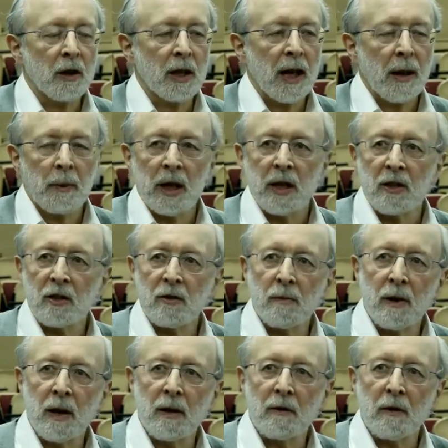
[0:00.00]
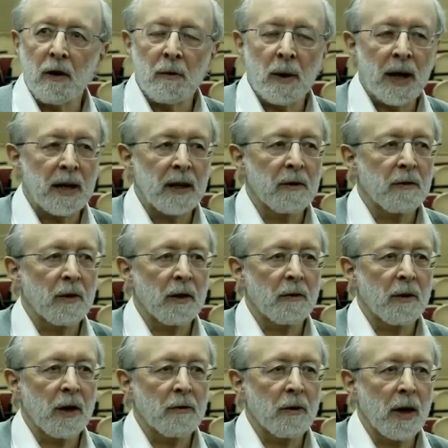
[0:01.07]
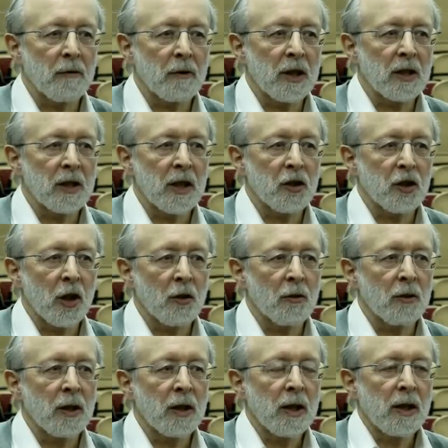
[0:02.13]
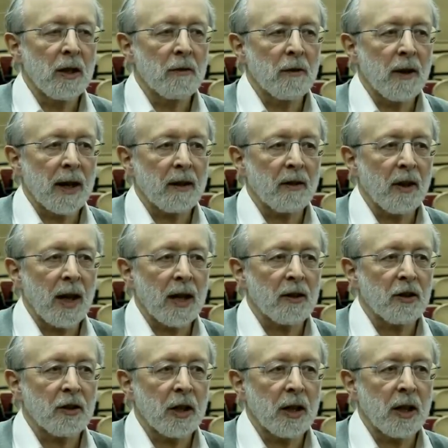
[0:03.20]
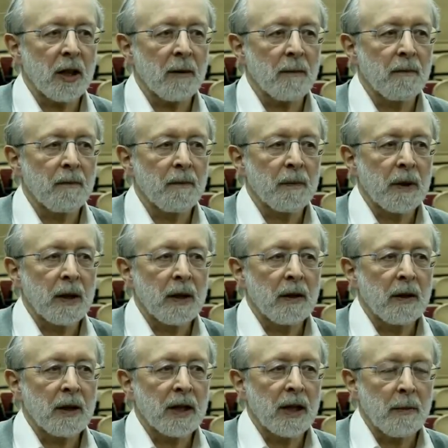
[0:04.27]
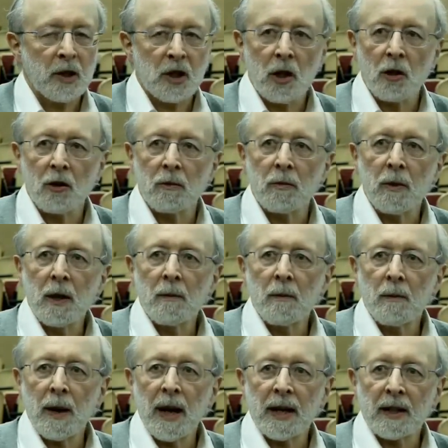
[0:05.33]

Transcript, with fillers: Collaborators of mine have recently shown the fact that cannabigerol, by